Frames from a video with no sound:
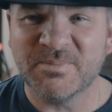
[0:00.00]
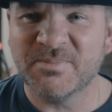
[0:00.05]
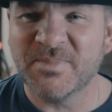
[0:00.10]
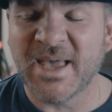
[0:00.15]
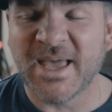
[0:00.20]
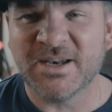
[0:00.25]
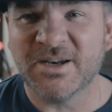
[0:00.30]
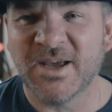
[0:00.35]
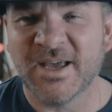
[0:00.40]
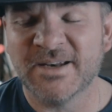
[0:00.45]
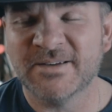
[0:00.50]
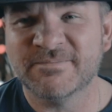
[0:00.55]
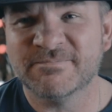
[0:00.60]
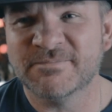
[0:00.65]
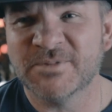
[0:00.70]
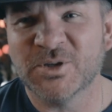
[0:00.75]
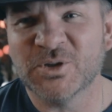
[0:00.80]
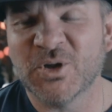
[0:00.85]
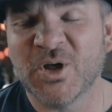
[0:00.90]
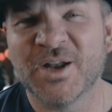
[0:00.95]
at, at
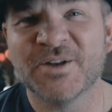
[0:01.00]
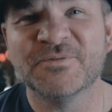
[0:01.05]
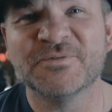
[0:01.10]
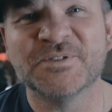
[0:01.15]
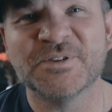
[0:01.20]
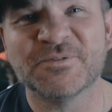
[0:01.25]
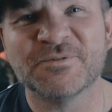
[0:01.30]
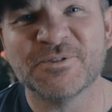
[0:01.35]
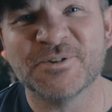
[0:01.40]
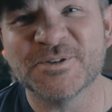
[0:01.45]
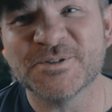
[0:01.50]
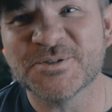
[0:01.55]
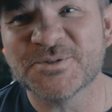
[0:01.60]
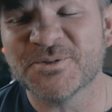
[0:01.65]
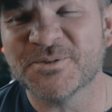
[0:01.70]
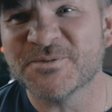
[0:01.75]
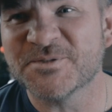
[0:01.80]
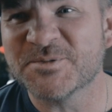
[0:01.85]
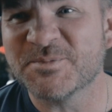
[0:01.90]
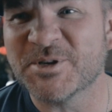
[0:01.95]
a lot of different
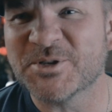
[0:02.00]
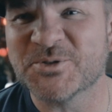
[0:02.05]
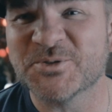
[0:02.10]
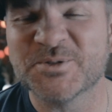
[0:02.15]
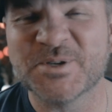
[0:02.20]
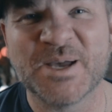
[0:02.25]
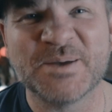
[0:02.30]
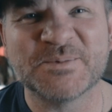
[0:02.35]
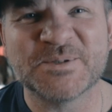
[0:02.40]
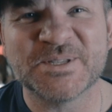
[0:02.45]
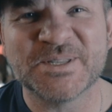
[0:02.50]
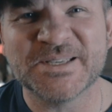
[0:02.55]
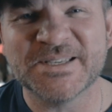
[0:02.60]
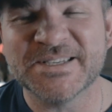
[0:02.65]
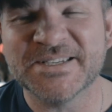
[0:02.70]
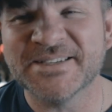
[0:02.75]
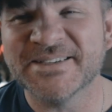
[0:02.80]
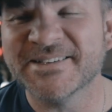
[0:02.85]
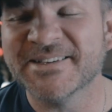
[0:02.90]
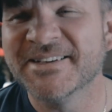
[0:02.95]
sort of special times of the
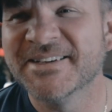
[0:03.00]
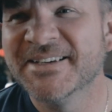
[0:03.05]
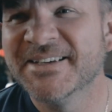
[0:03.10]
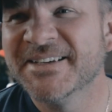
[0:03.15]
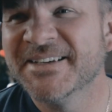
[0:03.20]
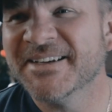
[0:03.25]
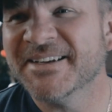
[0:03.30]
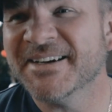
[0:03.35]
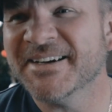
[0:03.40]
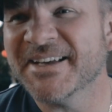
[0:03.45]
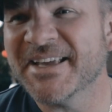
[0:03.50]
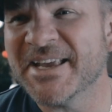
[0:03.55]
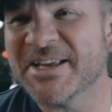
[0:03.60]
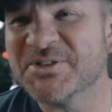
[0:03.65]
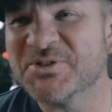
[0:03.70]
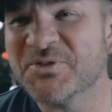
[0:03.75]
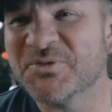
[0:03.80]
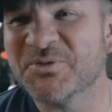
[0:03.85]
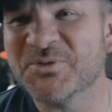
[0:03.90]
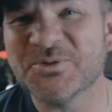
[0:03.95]
year, uh,
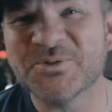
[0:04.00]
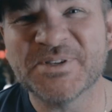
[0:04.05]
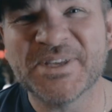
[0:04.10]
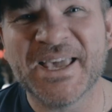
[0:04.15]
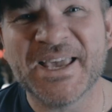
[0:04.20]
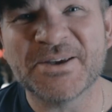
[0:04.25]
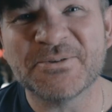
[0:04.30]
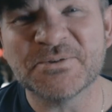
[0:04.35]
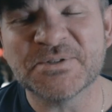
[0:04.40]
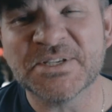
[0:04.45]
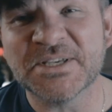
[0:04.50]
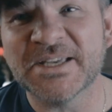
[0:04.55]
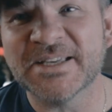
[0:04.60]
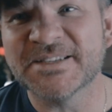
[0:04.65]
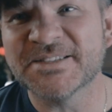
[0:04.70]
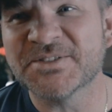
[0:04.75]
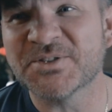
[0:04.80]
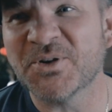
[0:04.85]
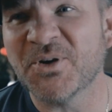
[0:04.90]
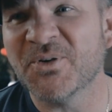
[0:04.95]
angel food cake was it.
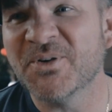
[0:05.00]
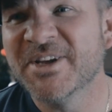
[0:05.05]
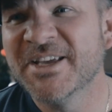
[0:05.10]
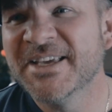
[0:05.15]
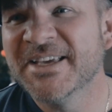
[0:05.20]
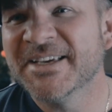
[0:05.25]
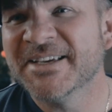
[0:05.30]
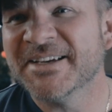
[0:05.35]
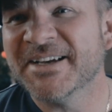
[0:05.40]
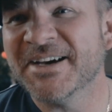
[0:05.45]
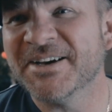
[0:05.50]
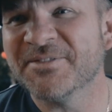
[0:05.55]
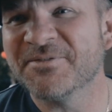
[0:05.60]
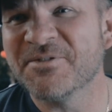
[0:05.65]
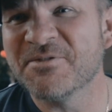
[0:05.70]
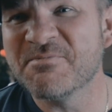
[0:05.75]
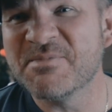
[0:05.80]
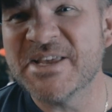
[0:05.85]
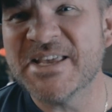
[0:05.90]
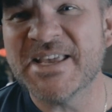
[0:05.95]
So uh,
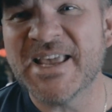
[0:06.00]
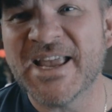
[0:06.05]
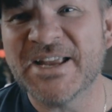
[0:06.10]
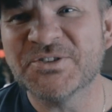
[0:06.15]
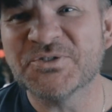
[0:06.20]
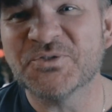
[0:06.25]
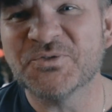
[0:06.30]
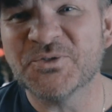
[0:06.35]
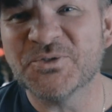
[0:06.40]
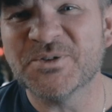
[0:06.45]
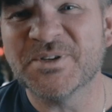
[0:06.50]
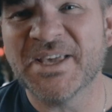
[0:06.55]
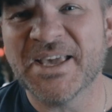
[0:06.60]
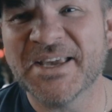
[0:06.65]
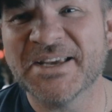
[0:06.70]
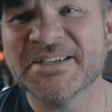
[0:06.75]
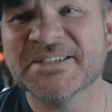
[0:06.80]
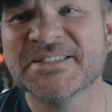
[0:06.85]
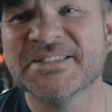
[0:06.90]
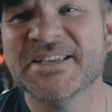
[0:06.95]
for me, angel food
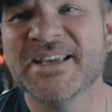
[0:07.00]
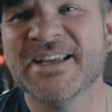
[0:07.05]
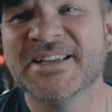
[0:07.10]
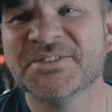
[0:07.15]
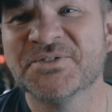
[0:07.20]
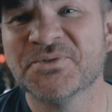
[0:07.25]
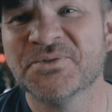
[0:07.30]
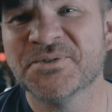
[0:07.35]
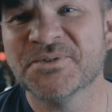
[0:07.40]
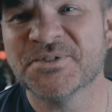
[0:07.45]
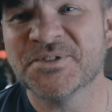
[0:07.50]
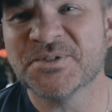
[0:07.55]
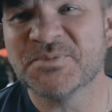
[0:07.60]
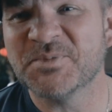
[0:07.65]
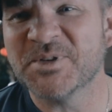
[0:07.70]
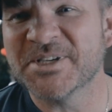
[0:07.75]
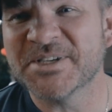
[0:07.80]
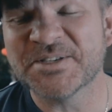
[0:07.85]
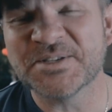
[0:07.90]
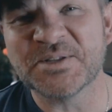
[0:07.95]
cake is the answer, just
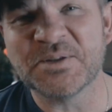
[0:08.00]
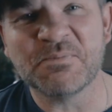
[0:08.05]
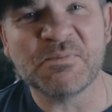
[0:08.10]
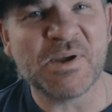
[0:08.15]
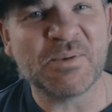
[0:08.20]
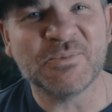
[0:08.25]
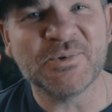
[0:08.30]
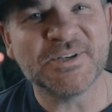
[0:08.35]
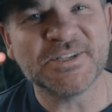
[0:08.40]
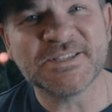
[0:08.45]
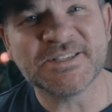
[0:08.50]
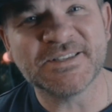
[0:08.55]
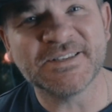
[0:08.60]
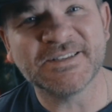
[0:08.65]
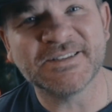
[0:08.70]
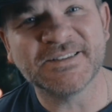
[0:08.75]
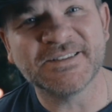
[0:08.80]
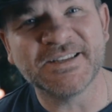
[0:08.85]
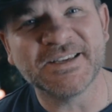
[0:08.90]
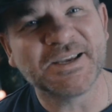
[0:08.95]
because of the memories
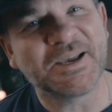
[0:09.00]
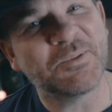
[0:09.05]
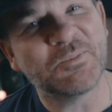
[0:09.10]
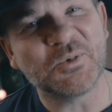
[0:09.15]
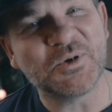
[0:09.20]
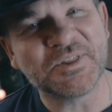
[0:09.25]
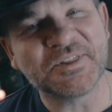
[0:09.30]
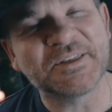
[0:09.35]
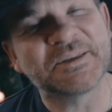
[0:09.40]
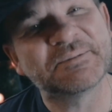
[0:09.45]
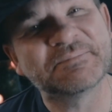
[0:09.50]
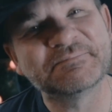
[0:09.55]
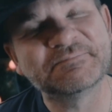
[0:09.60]
that, that come with it.